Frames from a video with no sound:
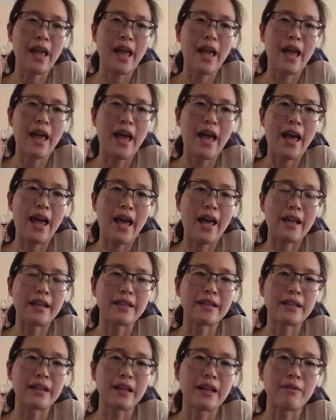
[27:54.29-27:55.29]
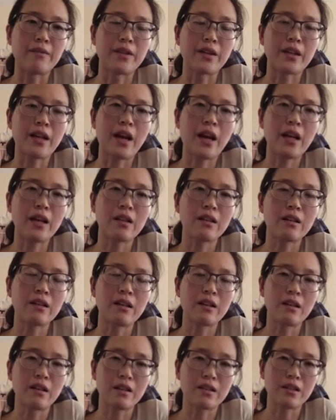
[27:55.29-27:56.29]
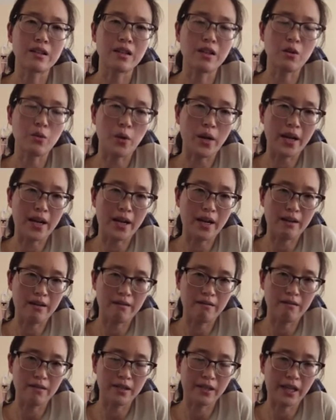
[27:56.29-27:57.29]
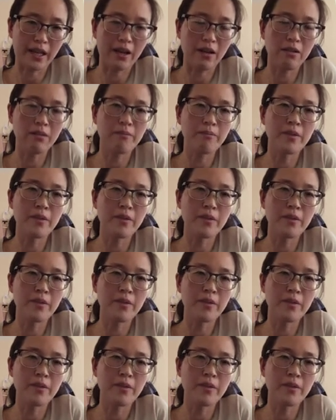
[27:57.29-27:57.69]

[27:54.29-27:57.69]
And the color is in gray scale.